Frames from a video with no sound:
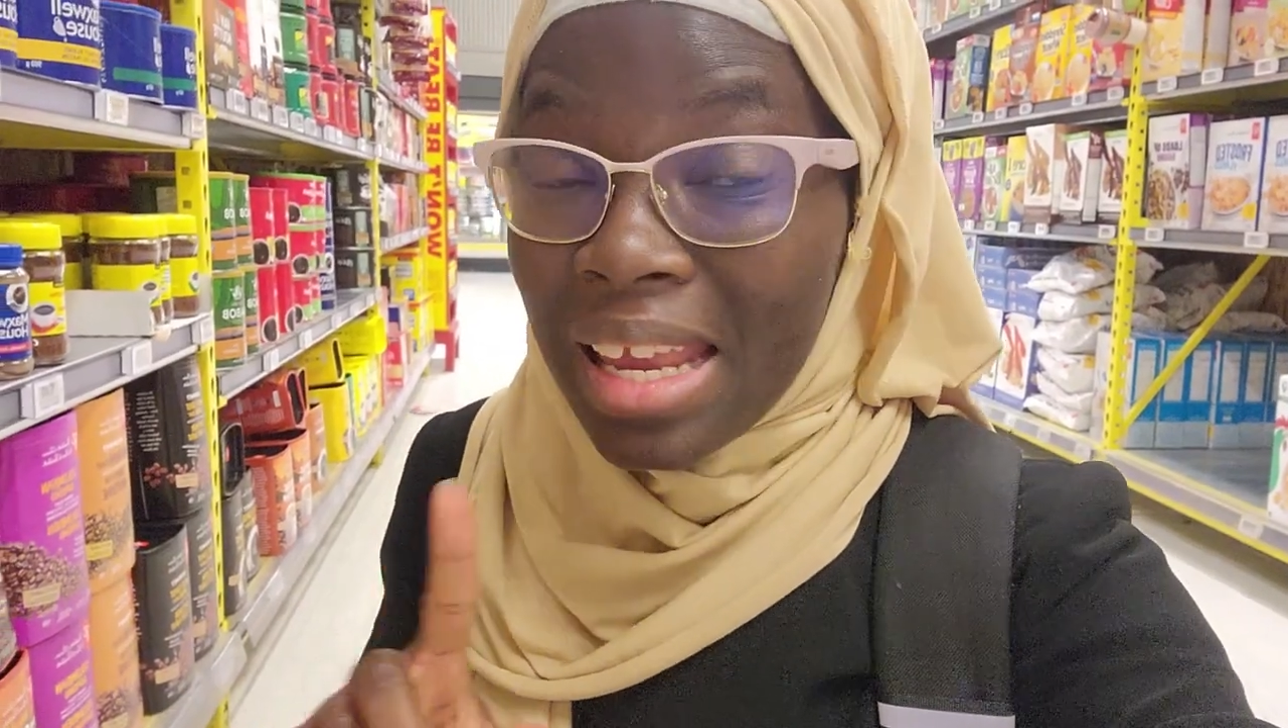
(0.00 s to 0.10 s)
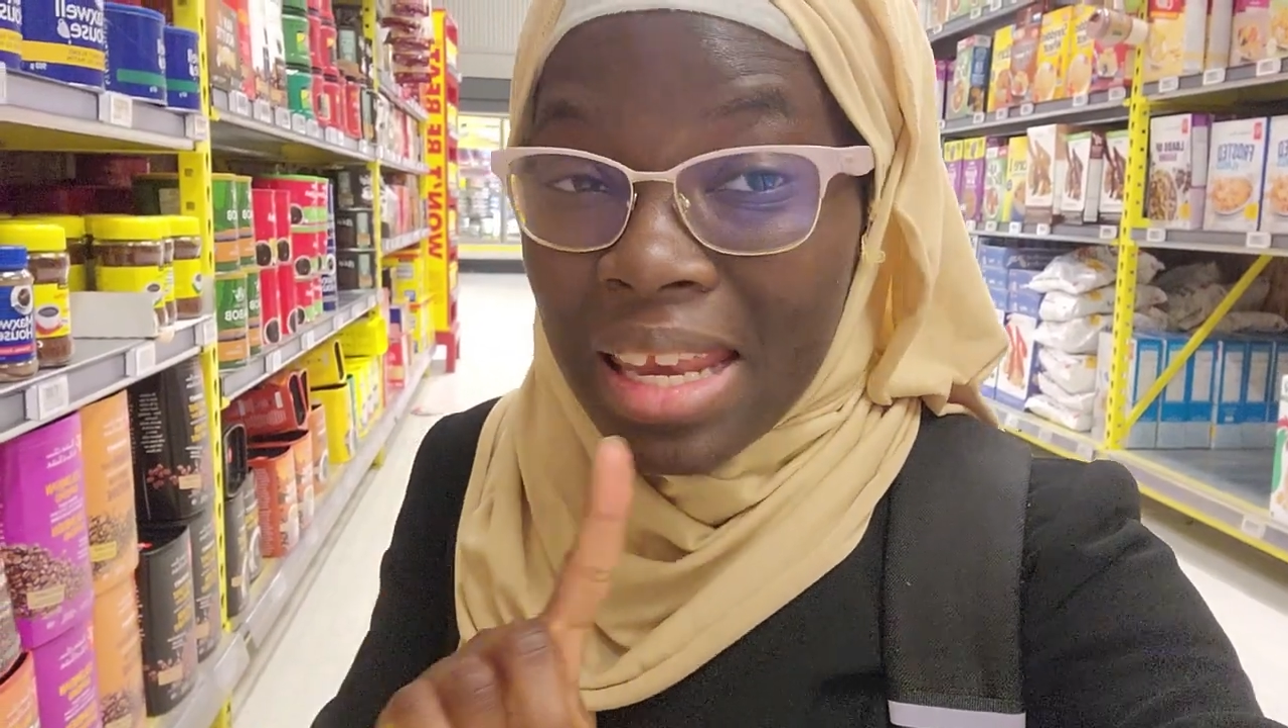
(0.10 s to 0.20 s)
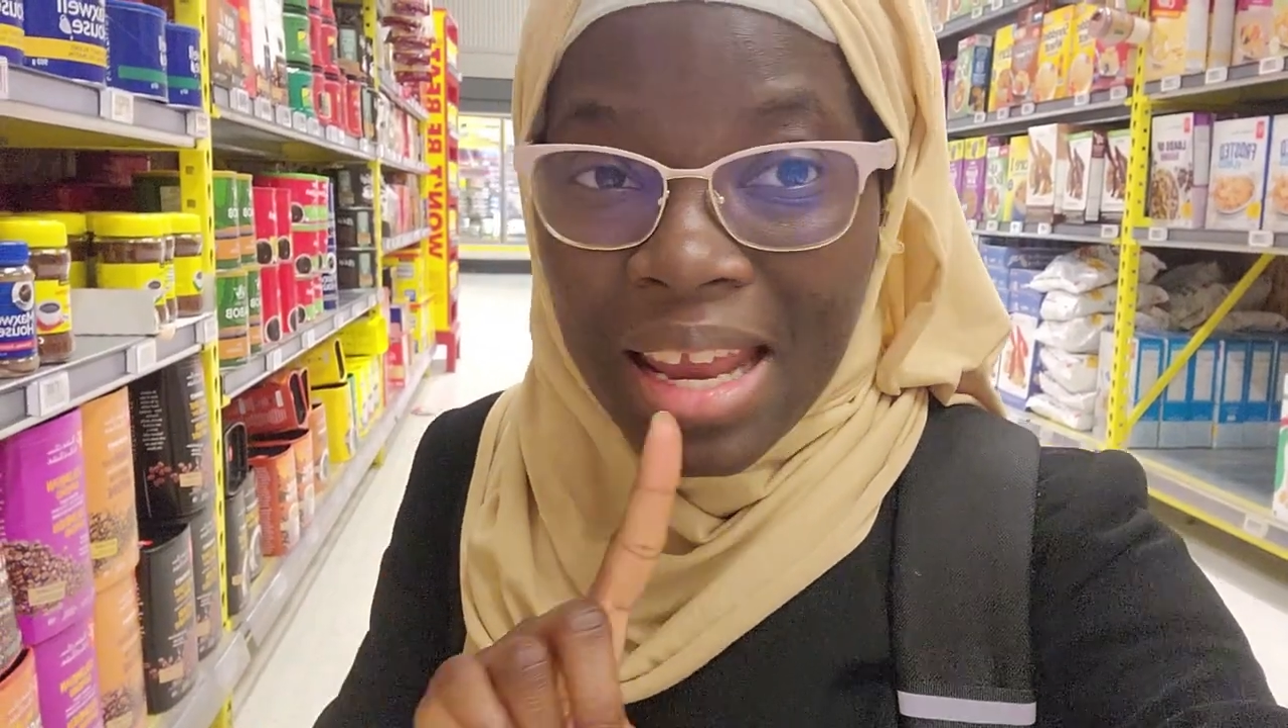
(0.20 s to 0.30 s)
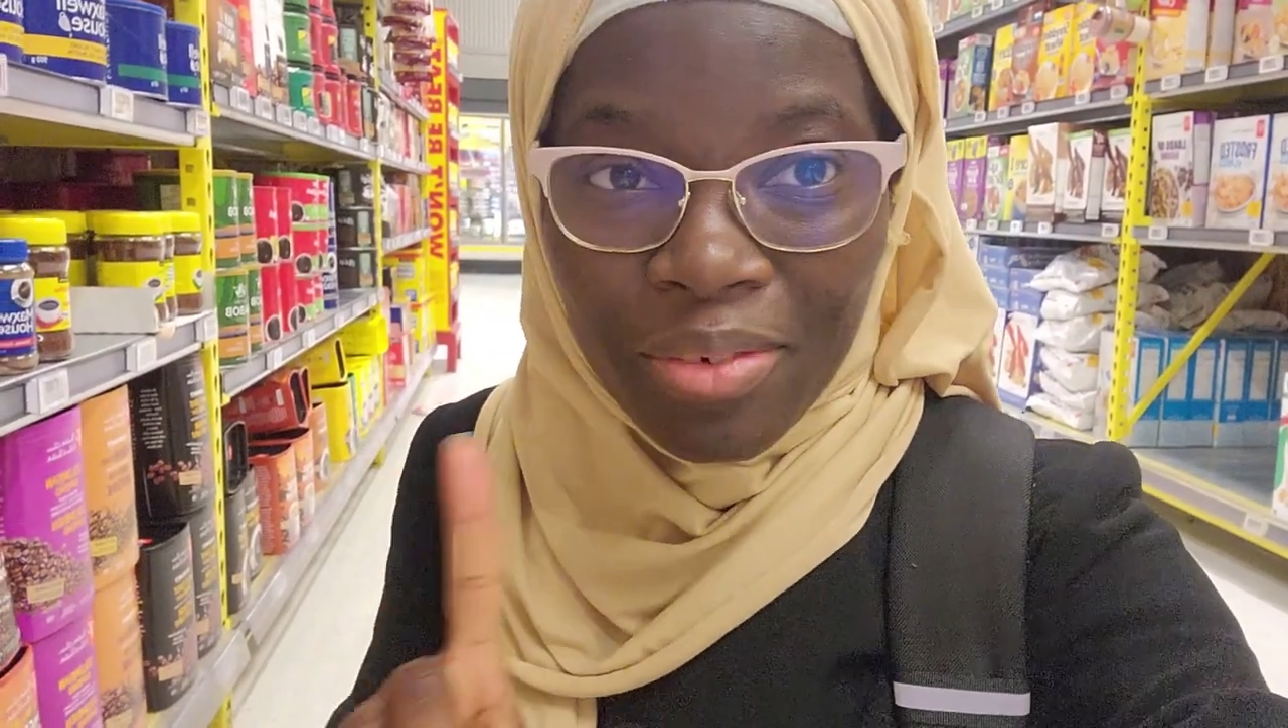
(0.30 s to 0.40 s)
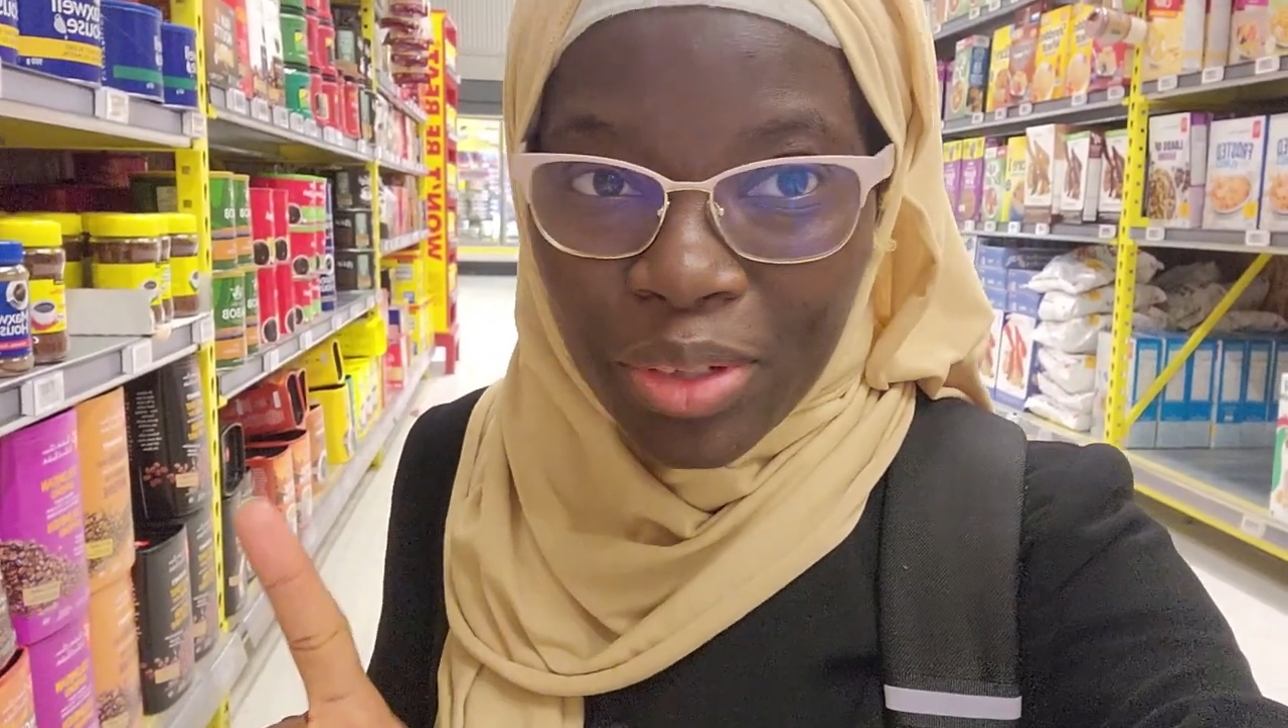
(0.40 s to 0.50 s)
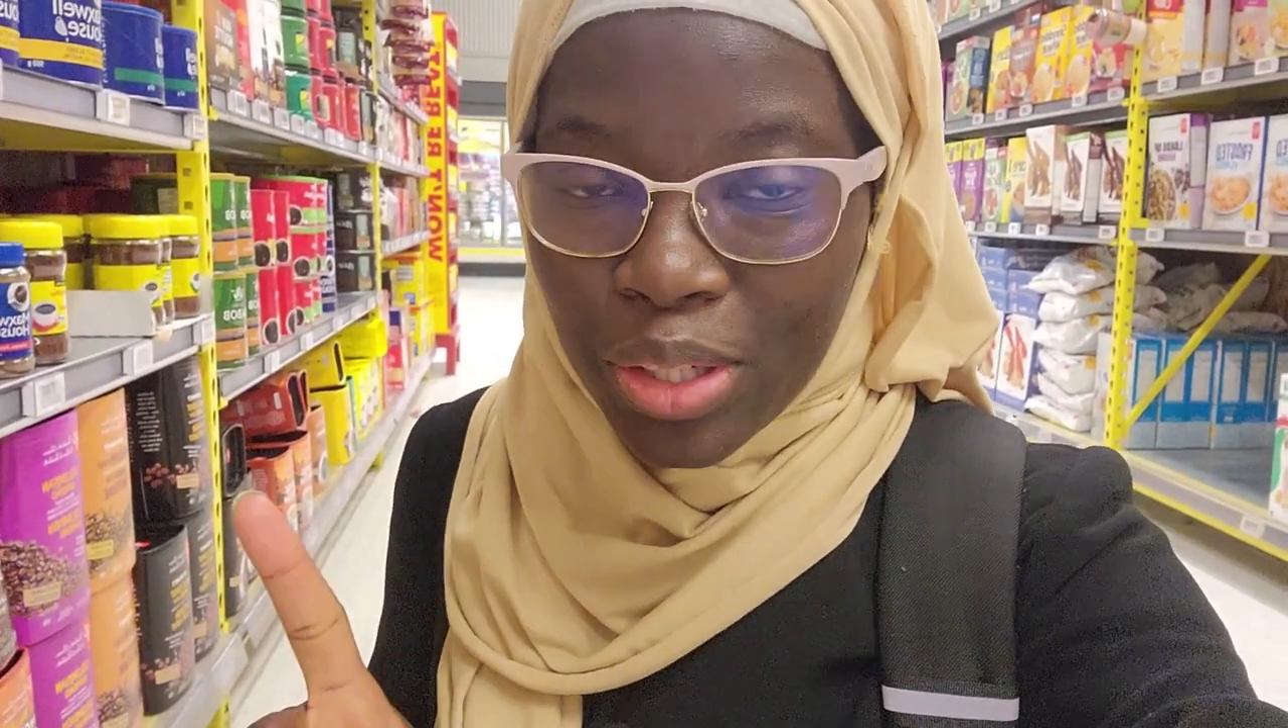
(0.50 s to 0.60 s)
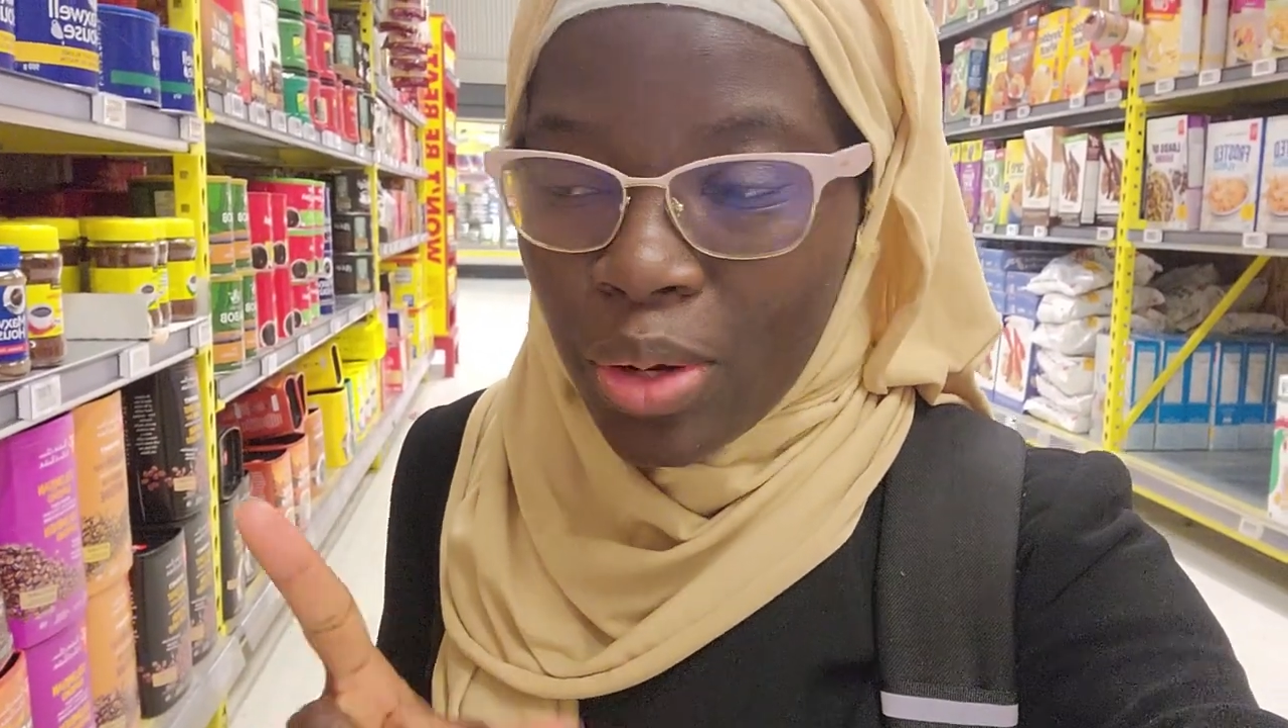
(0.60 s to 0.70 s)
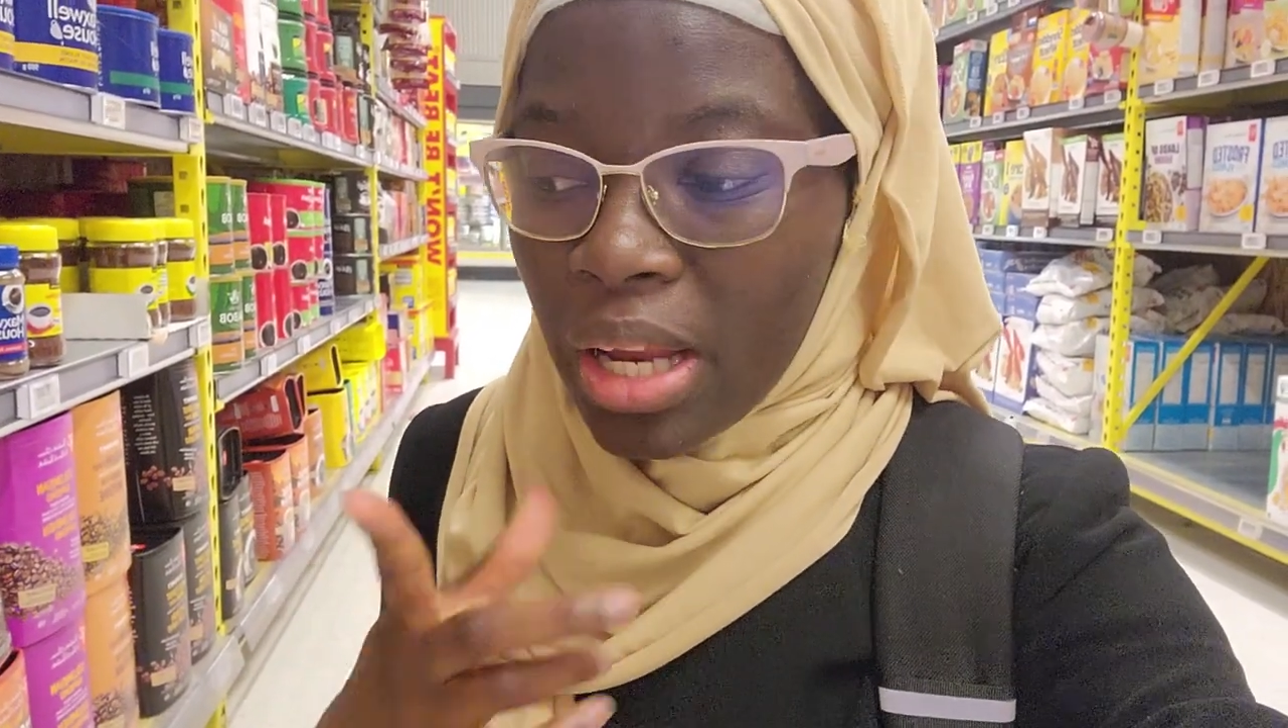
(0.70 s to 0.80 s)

never knew.